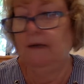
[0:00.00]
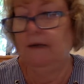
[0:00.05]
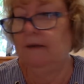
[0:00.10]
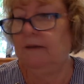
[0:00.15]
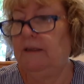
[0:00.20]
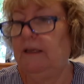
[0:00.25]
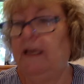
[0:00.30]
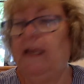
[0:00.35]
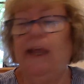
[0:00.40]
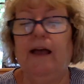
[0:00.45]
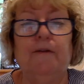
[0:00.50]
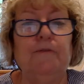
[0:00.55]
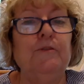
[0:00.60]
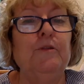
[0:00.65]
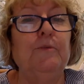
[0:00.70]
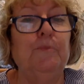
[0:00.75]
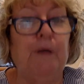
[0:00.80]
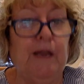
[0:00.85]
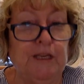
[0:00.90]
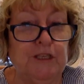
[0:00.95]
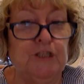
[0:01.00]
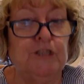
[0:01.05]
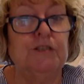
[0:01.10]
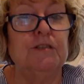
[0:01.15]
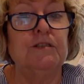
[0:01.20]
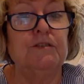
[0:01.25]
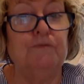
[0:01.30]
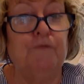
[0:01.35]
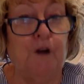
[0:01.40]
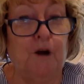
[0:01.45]
they have the
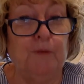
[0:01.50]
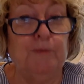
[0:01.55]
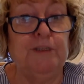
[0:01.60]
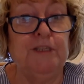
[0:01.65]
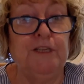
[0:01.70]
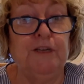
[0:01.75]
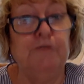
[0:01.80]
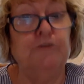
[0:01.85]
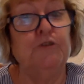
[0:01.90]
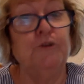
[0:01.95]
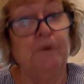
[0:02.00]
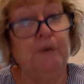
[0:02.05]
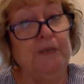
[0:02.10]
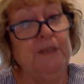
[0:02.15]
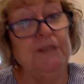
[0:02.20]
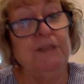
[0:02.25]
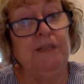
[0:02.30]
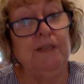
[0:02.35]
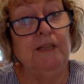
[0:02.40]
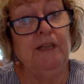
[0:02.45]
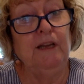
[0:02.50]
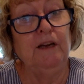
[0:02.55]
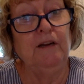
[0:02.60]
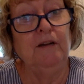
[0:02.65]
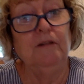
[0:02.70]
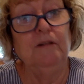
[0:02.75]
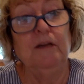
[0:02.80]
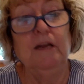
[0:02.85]
patient's pharmacy of choice in there,